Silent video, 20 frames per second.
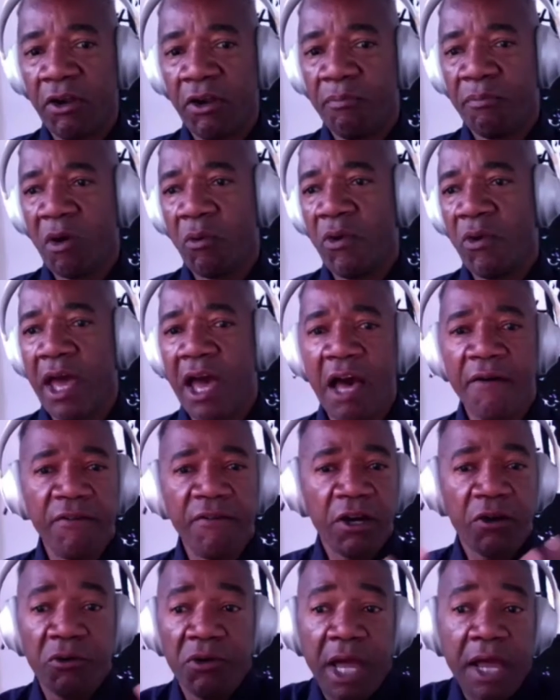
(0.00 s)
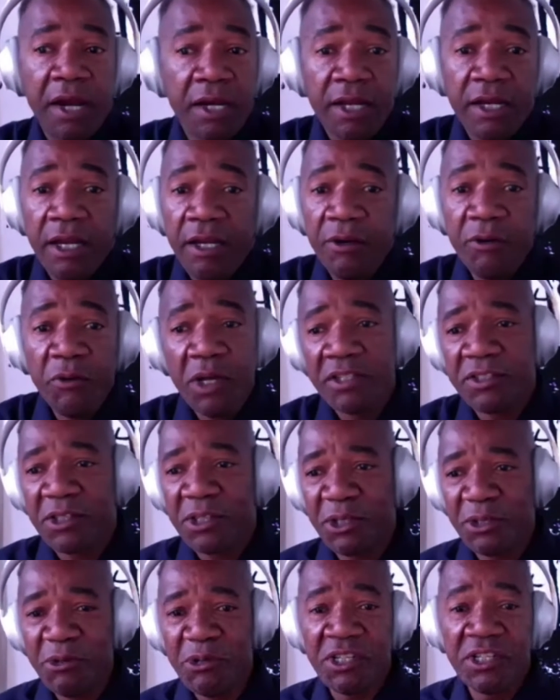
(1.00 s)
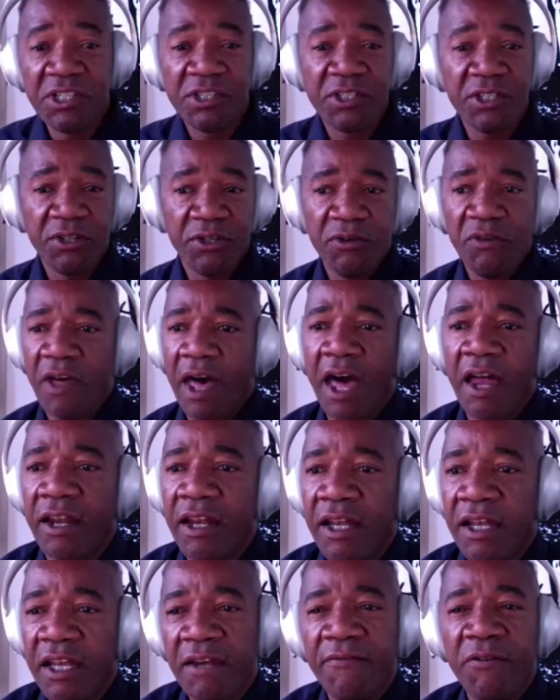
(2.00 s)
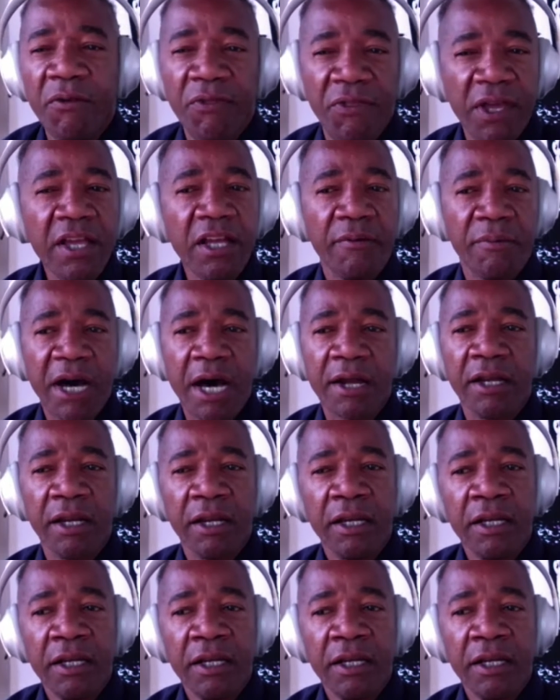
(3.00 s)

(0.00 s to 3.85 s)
but we haven't created any new institutions to do that, if you think about it.